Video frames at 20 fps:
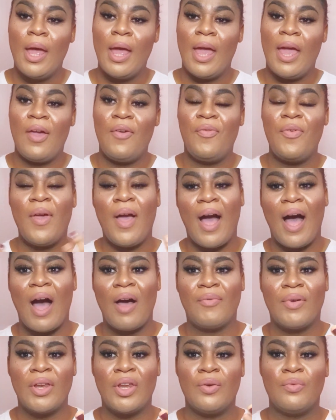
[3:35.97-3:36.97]
if you
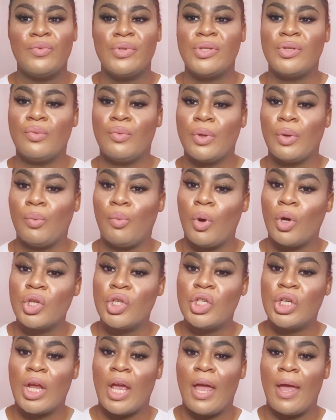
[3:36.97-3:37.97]
have and you still want to
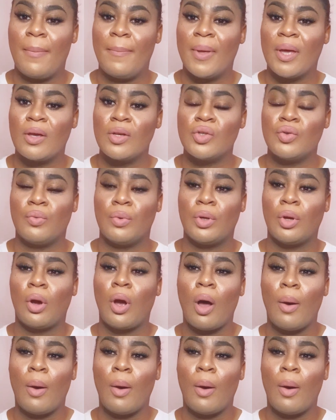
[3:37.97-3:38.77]
watch it because you want to